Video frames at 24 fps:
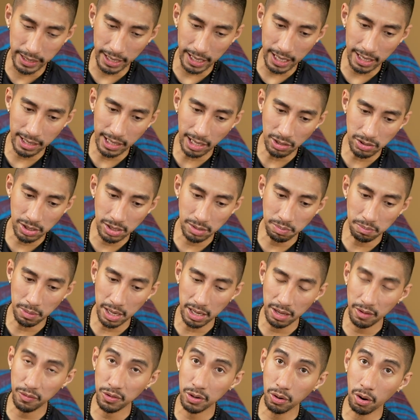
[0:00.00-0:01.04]
eighth house is,
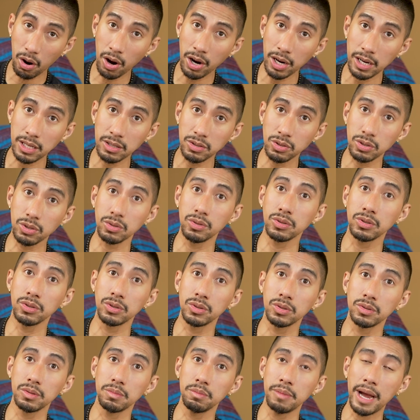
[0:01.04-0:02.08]
if you are
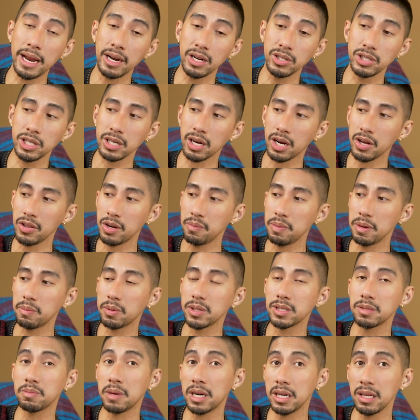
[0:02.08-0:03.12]
into managing other
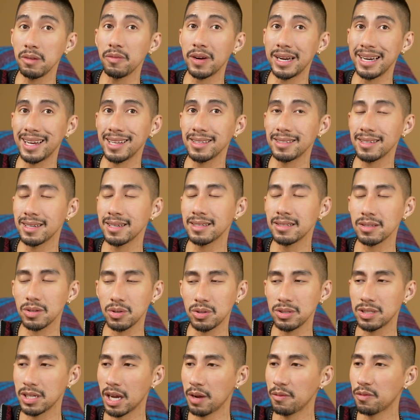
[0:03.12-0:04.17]
people's money, finances,
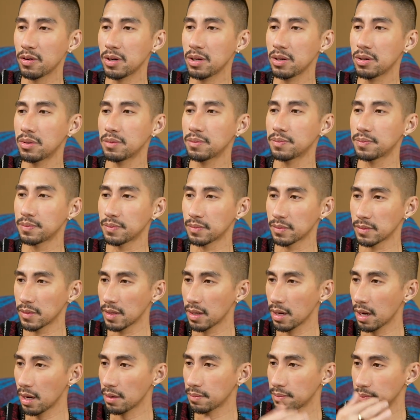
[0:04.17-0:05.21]
good time for you.
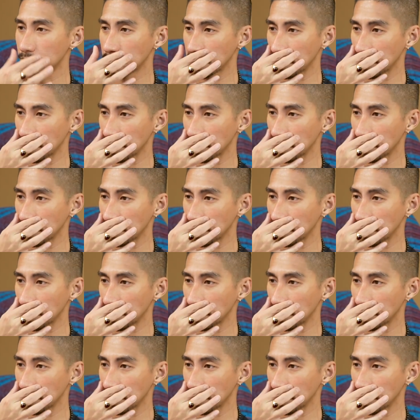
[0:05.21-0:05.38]
Okay.